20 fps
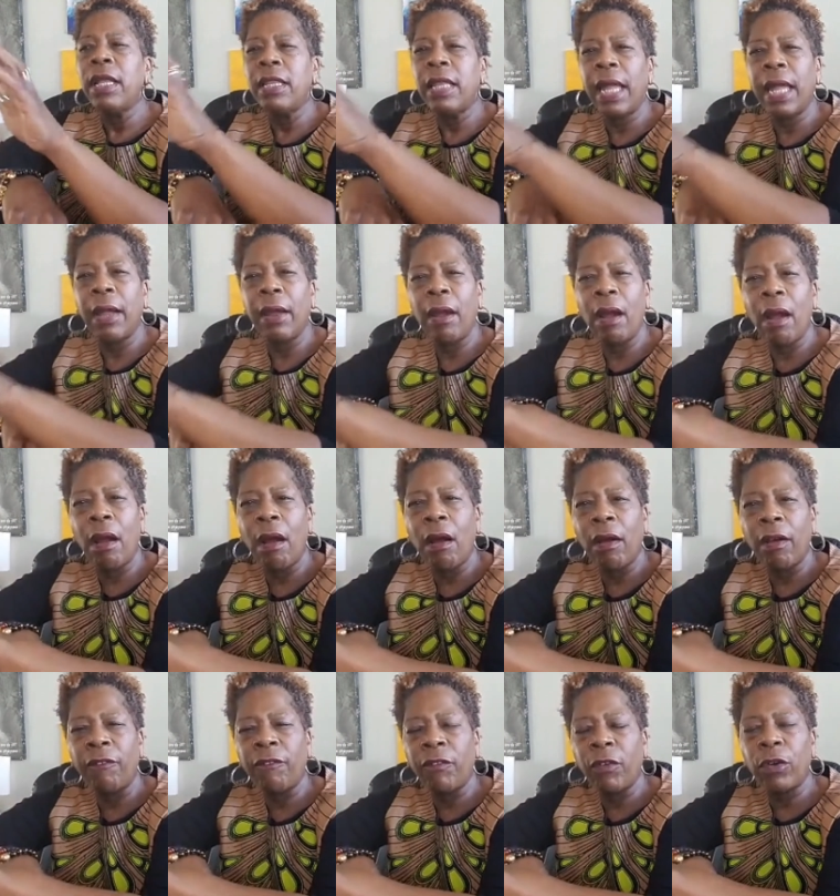they are,
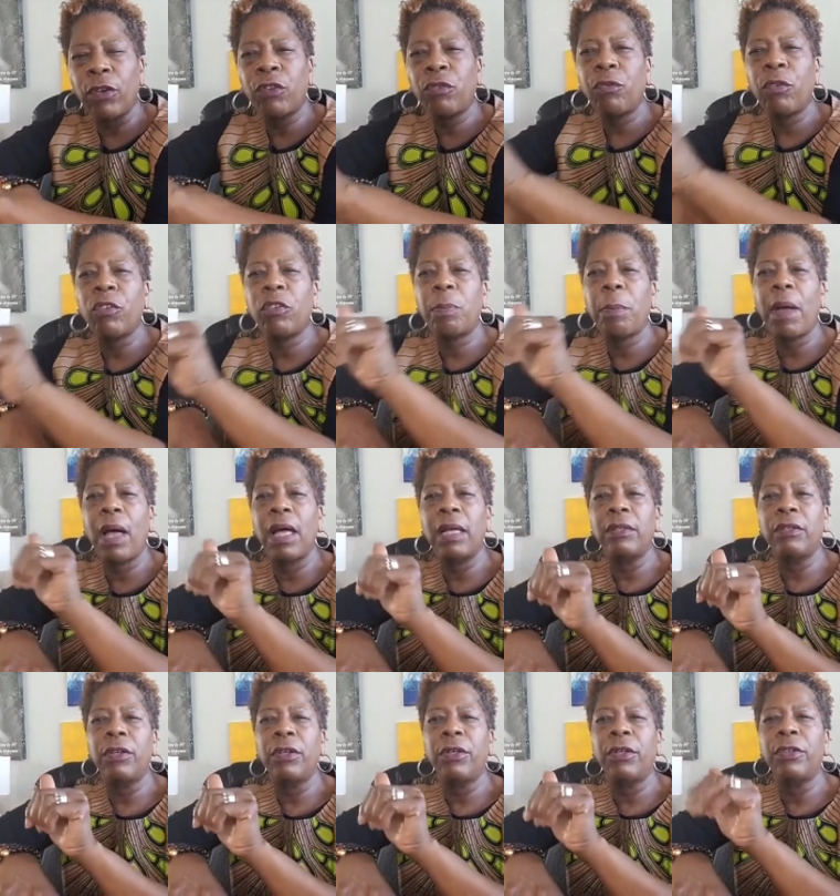are first
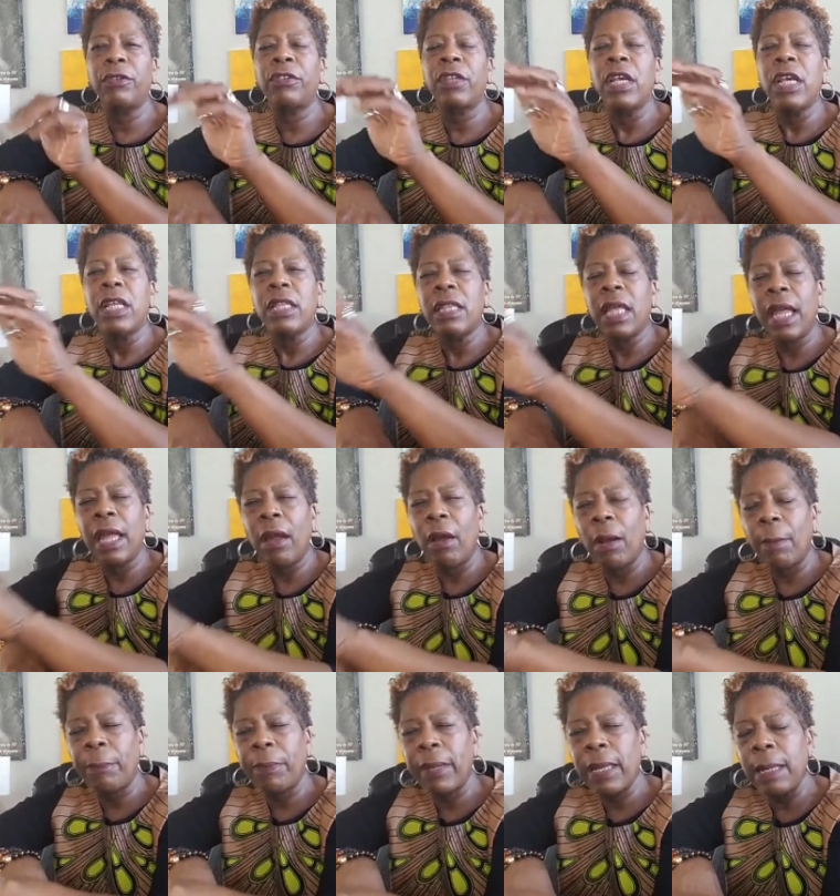responders, they
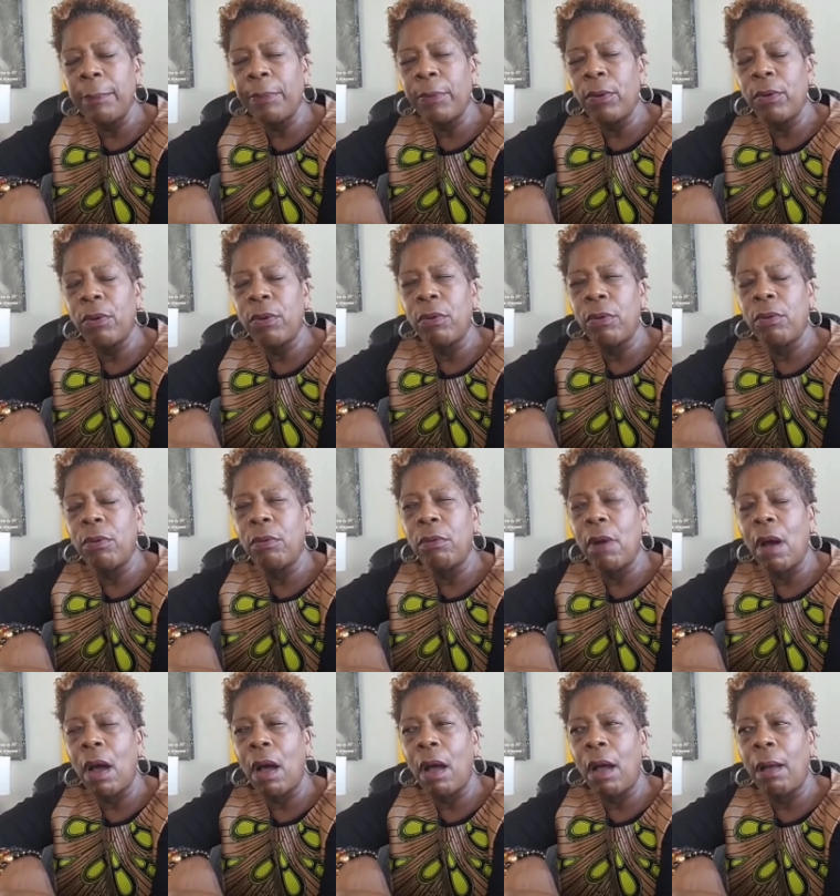are people who
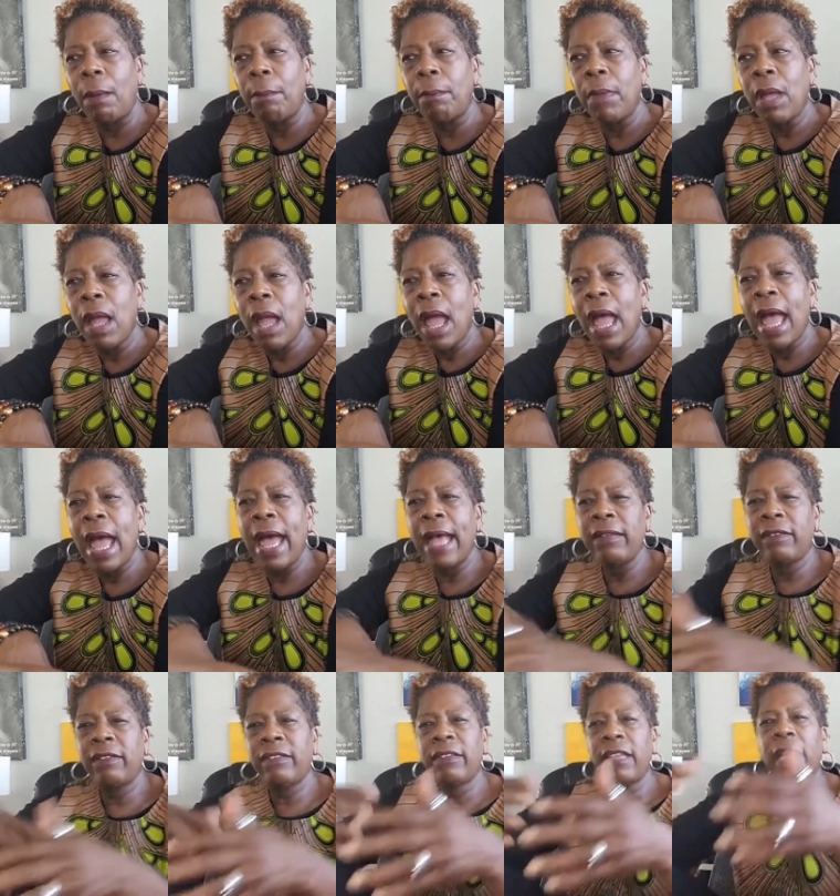um, had
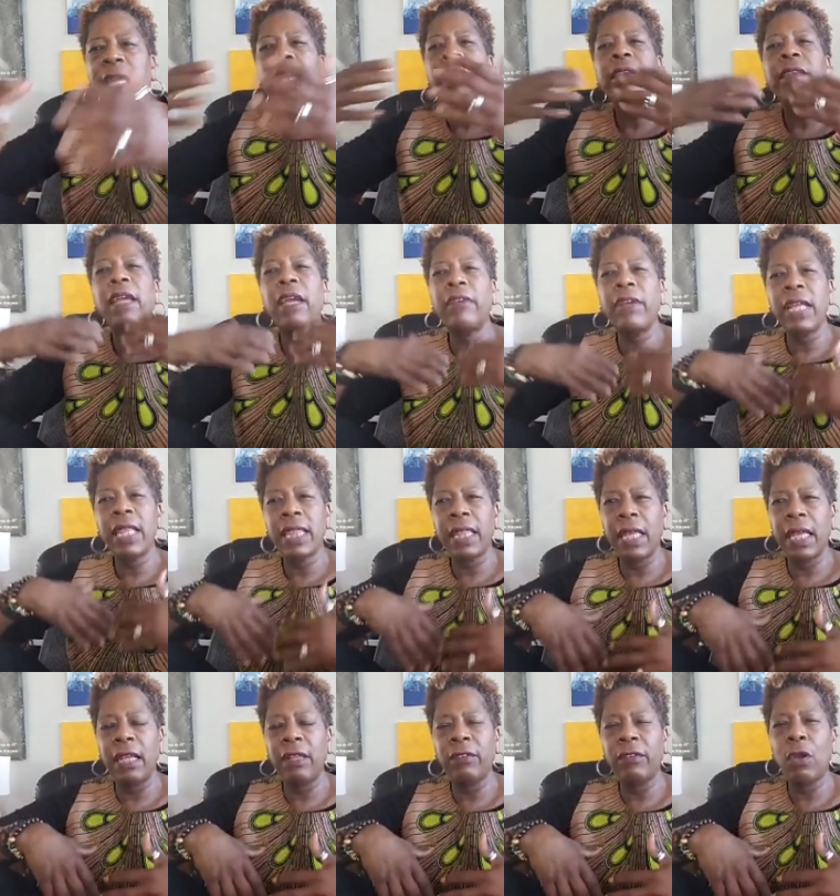secondary
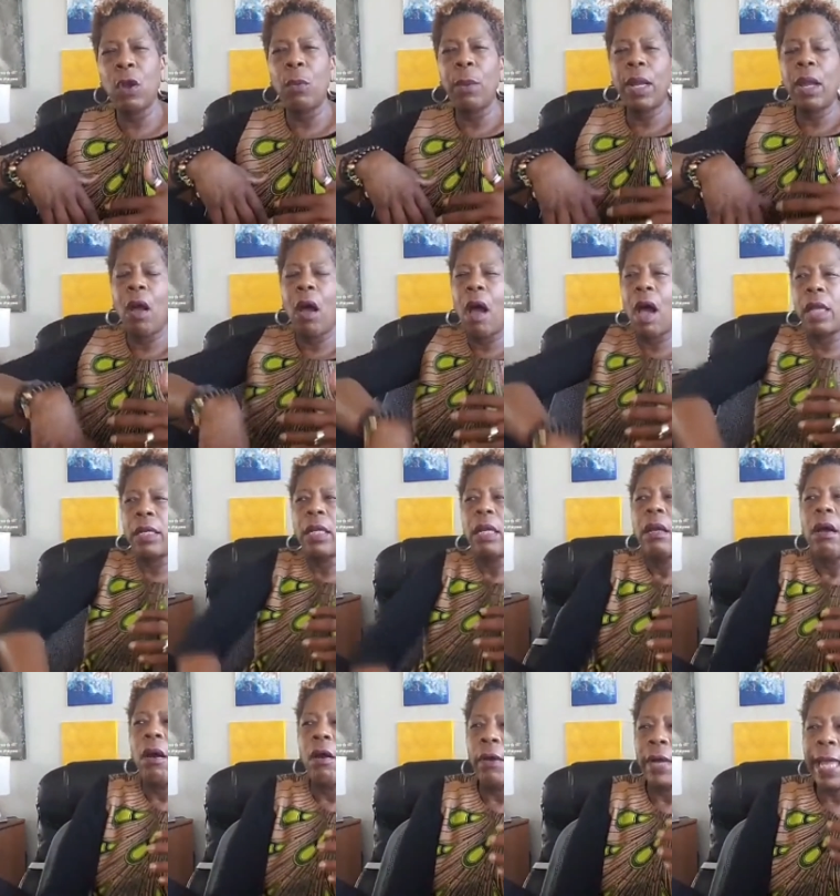things going on.
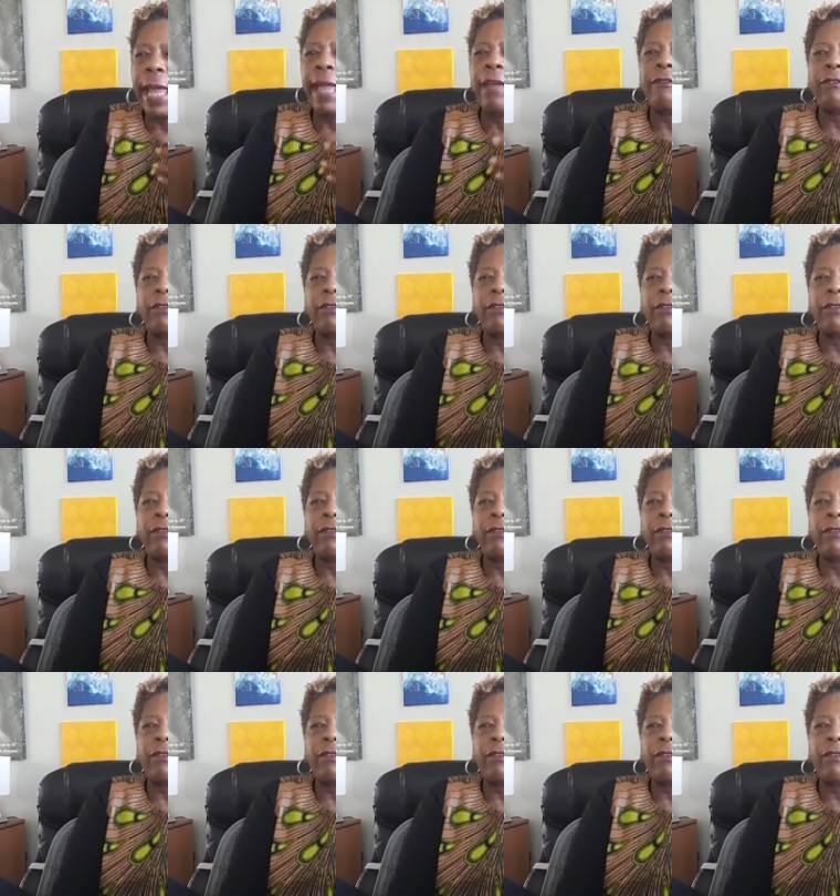Okay,